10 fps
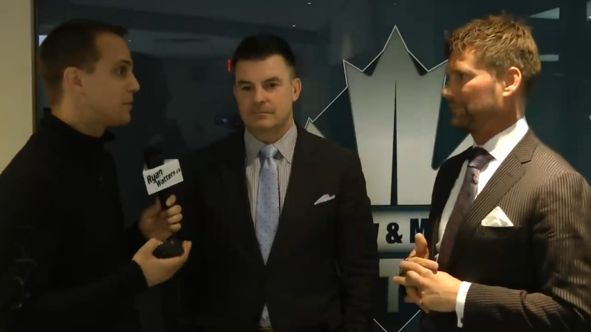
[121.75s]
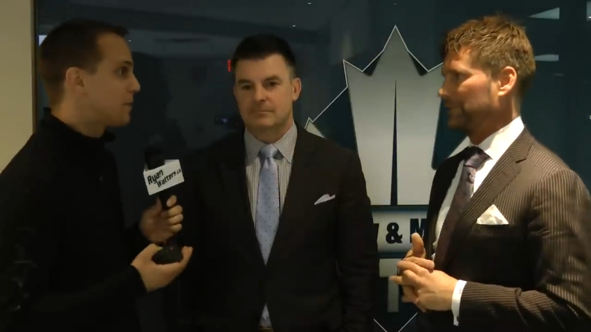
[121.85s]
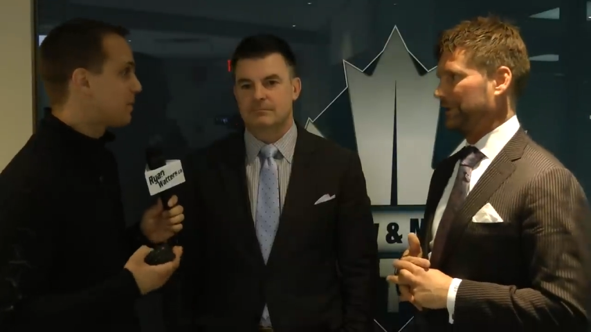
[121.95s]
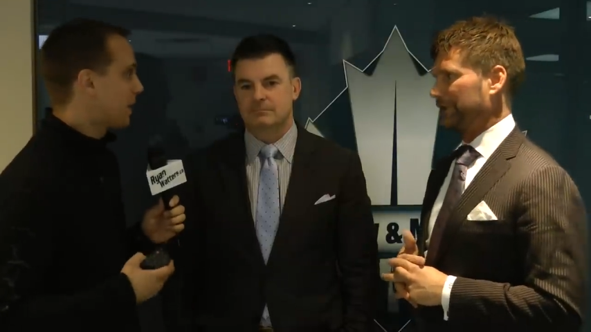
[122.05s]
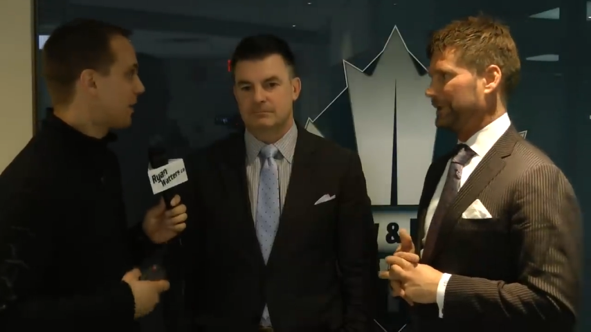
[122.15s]
Speaker 1: and,
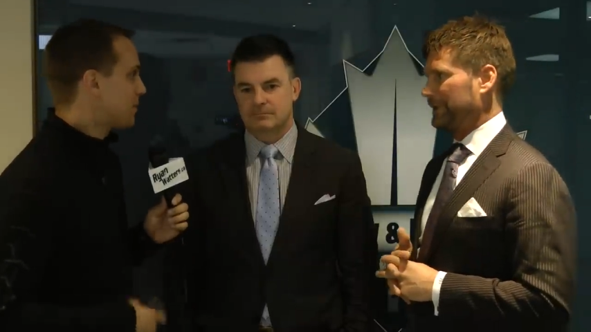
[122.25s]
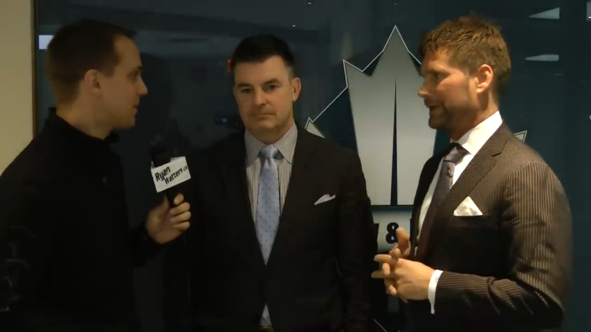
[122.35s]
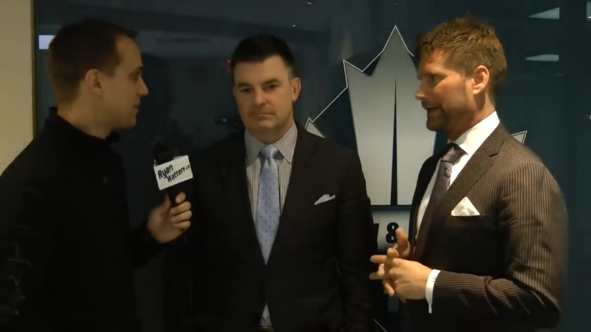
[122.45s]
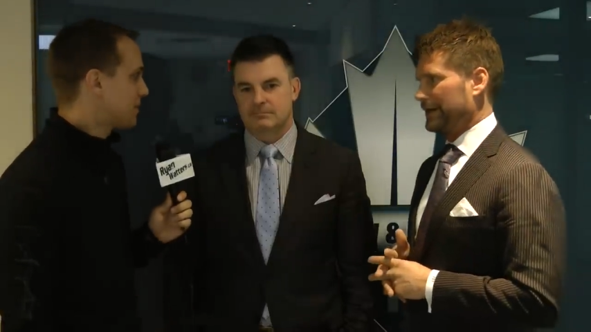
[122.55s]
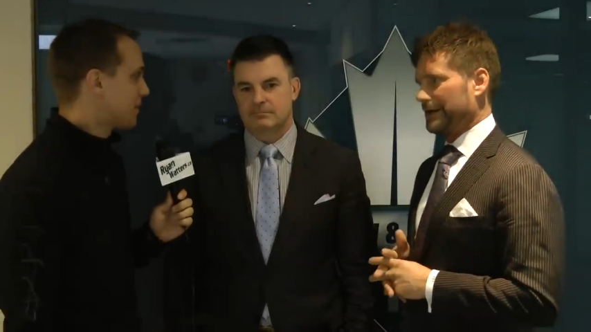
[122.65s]
and mining
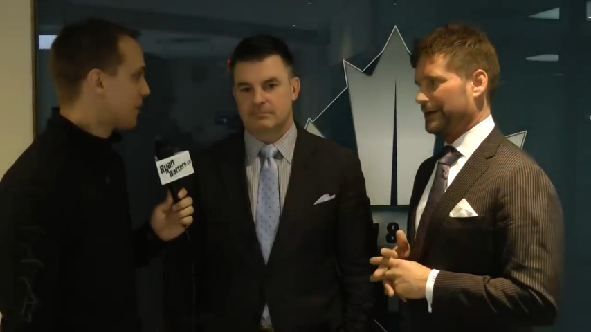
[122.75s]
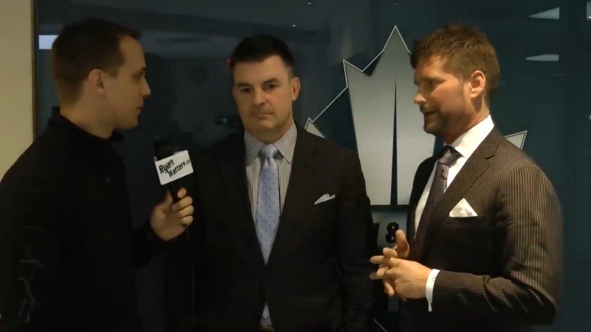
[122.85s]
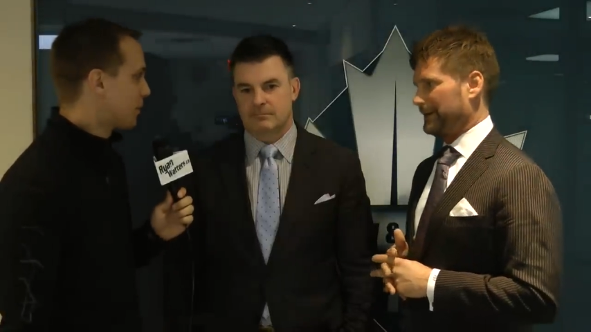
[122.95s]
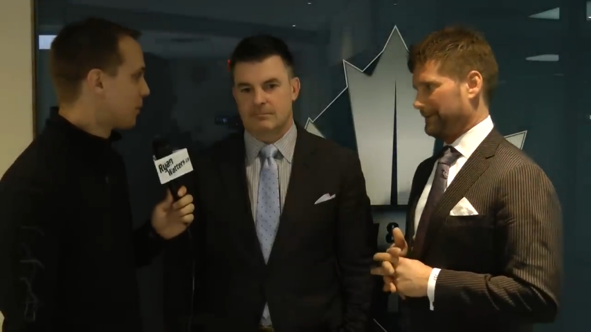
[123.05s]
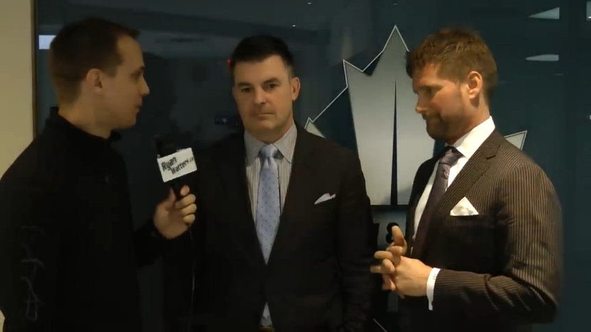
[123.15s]
business. Is that what
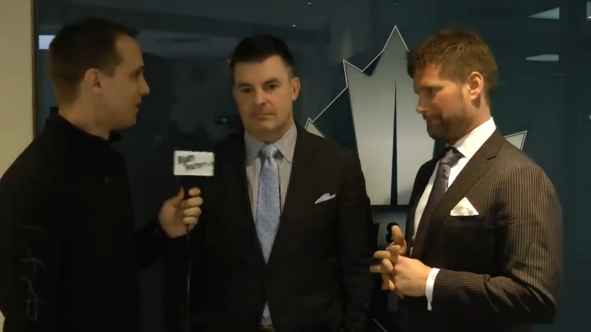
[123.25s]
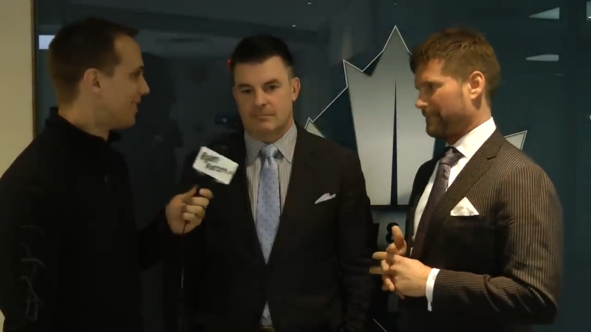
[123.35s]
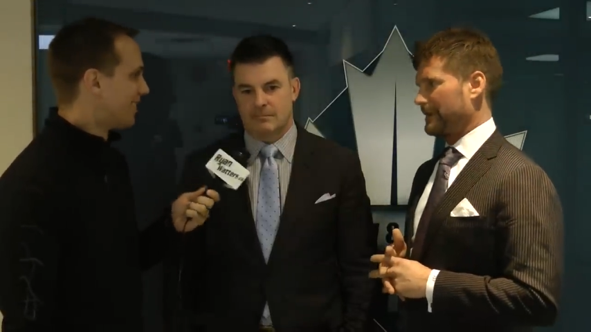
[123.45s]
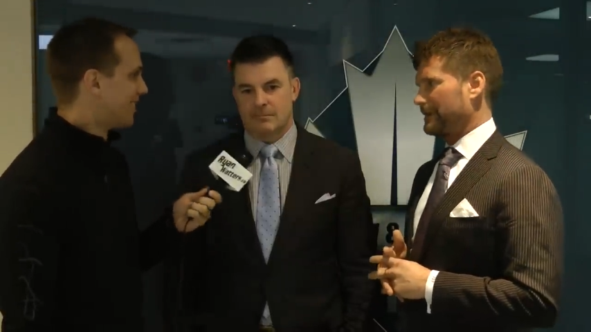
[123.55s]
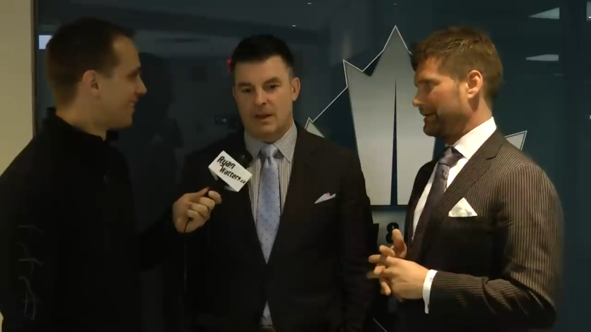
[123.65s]
you're hopeful?
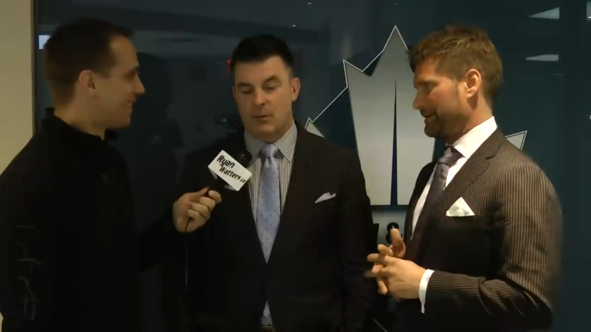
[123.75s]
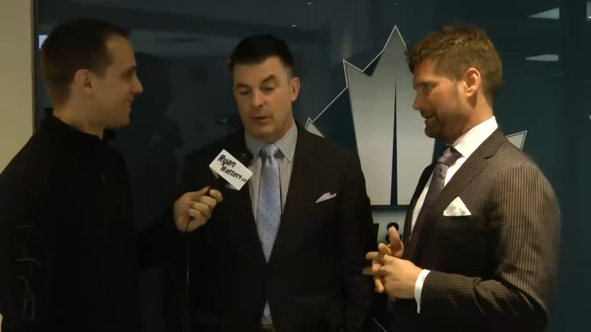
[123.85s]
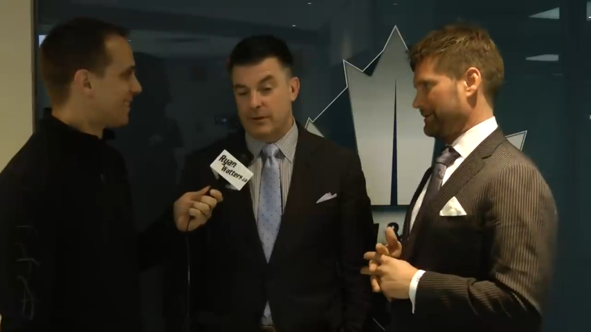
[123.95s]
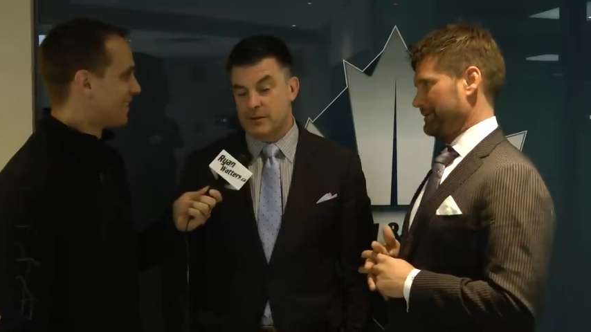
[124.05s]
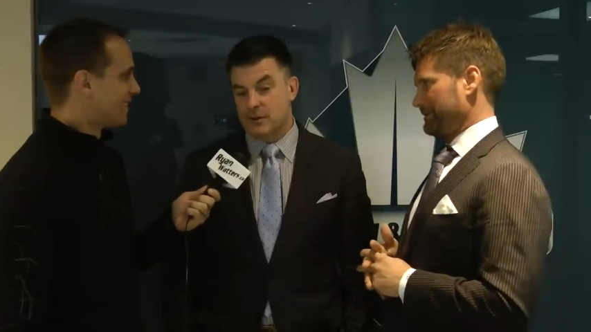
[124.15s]
Well,
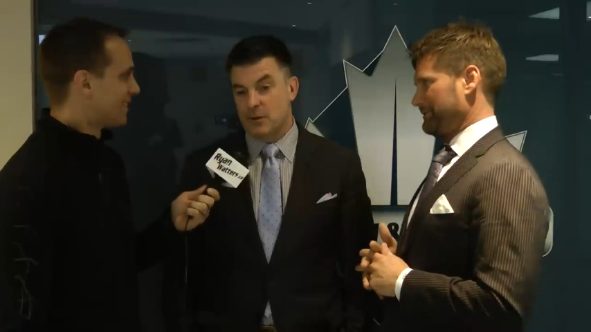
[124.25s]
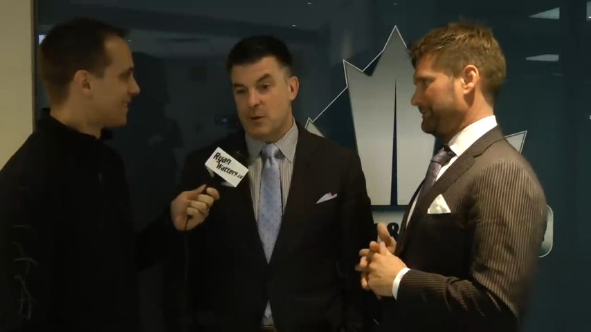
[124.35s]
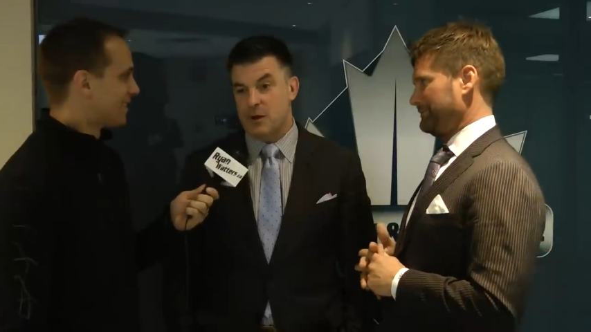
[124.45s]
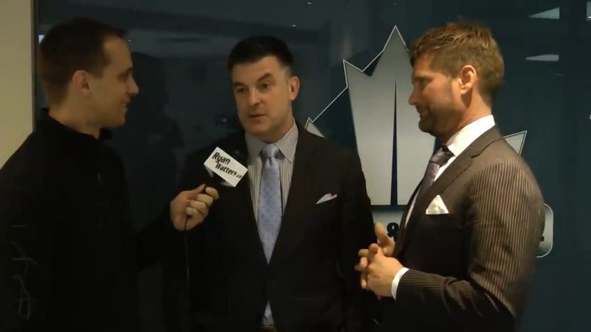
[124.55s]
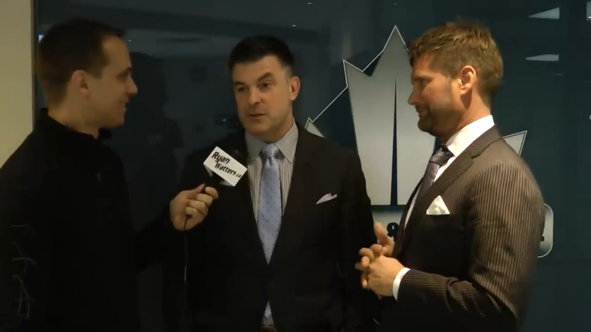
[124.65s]
there's no
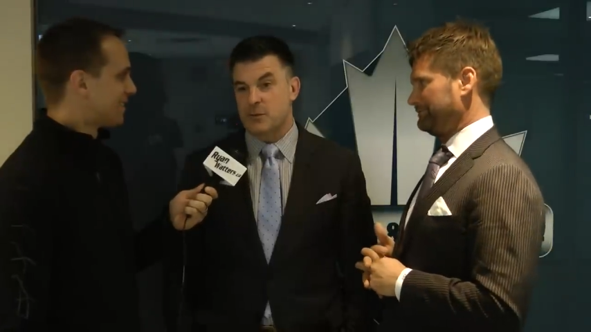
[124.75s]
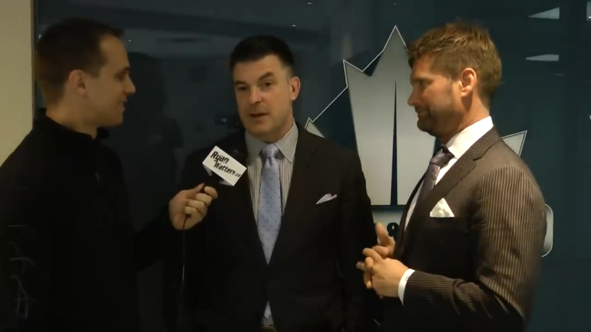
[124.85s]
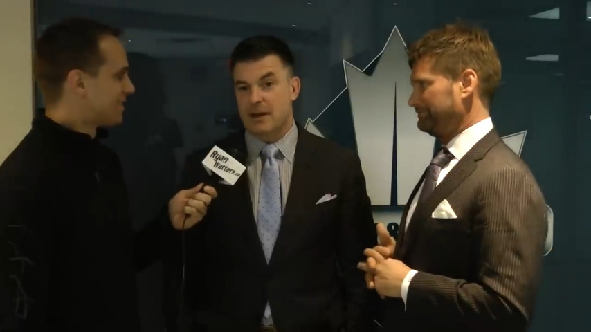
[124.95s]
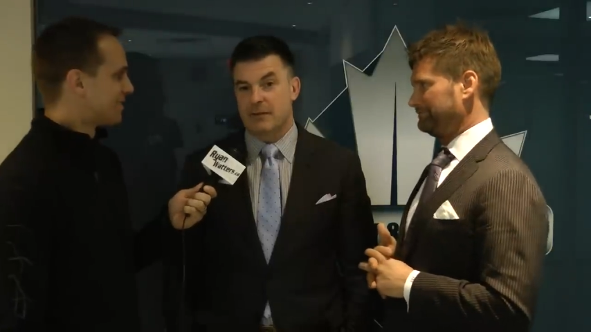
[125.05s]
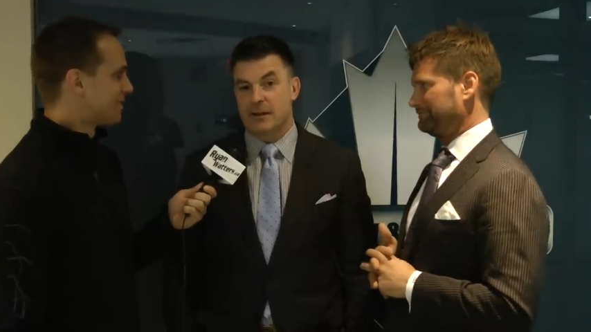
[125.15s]
question we
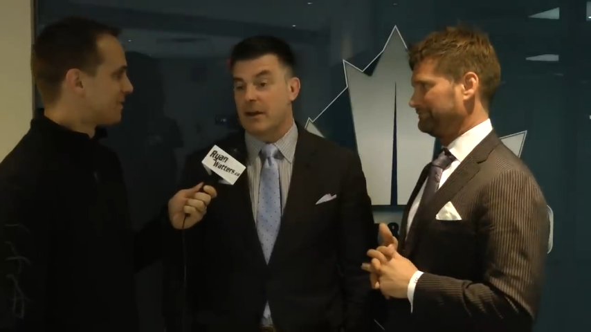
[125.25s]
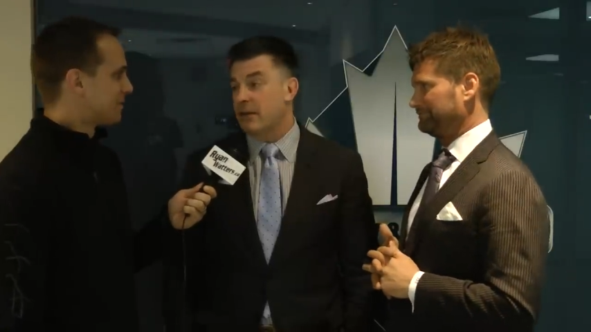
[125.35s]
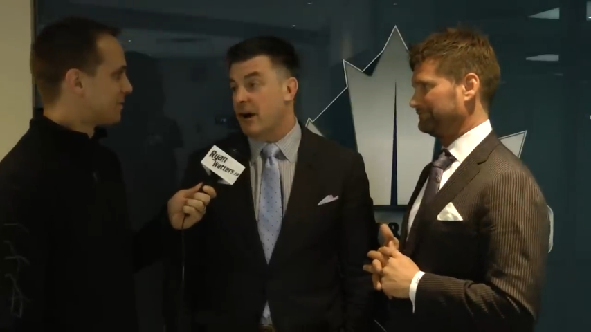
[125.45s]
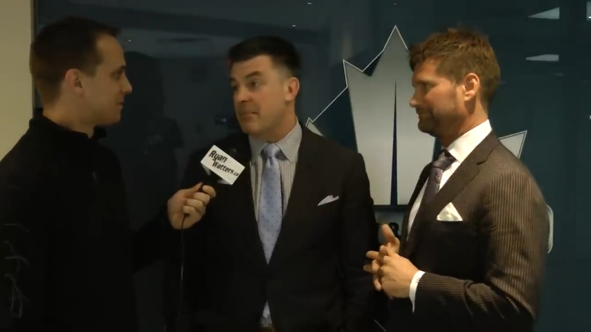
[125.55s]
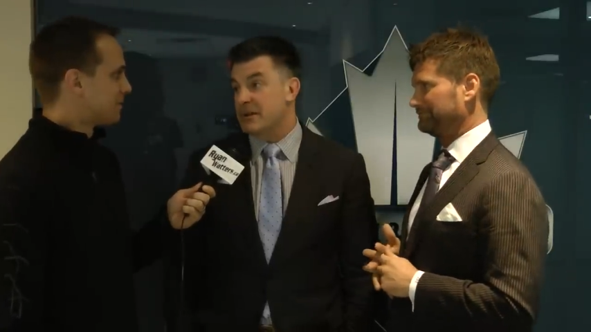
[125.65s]
have a lot of
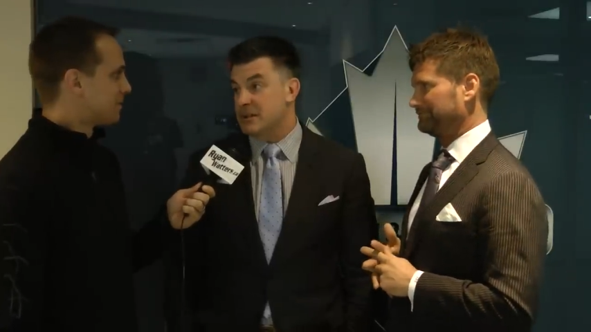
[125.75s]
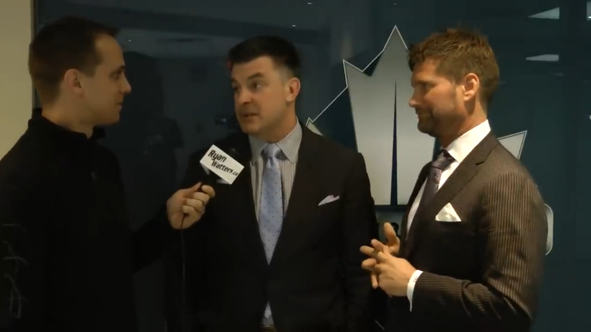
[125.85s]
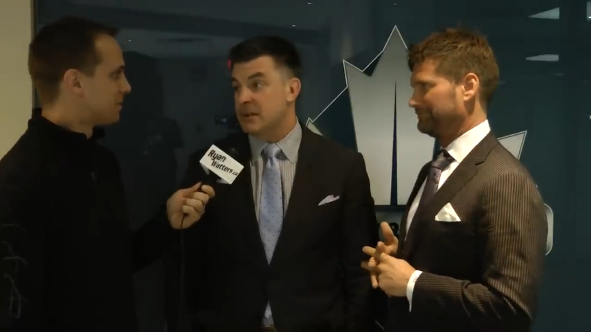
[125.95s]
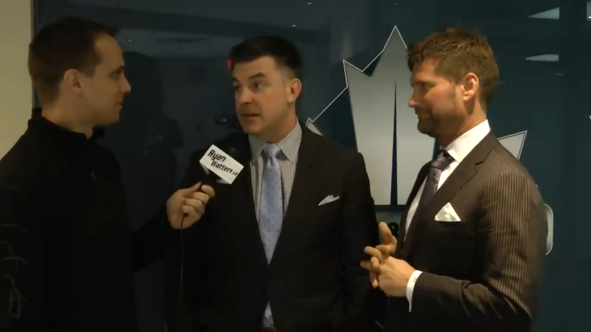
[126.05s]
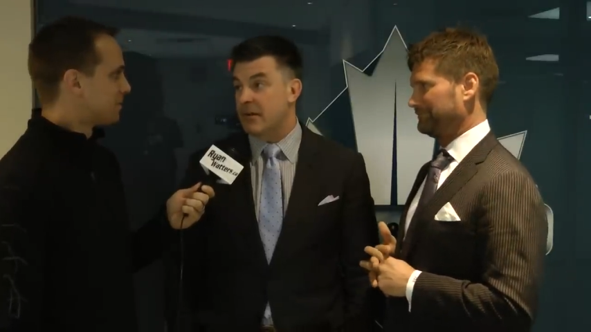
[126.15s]

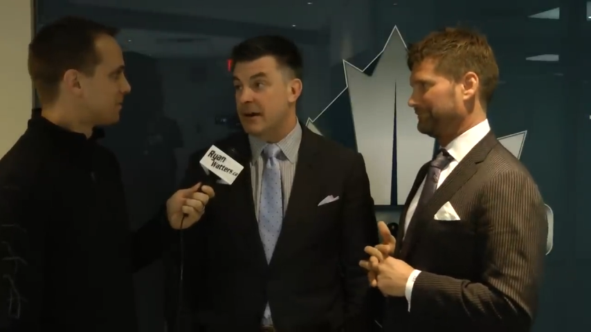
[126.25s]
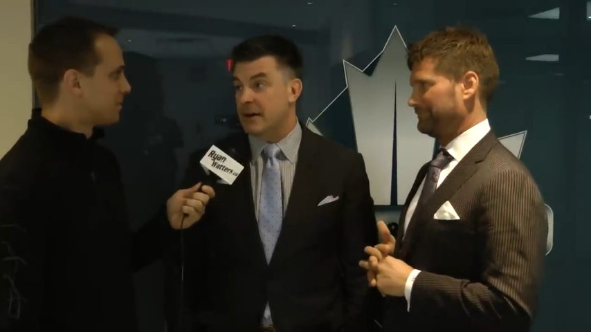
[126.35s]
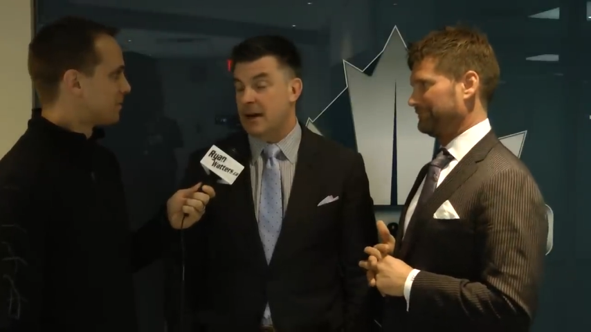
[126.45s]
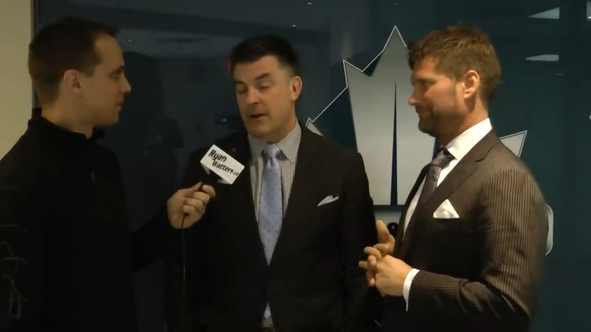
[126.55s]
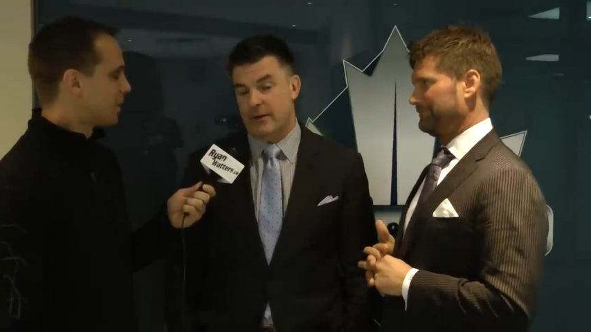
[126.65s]
opportunity right now yeah.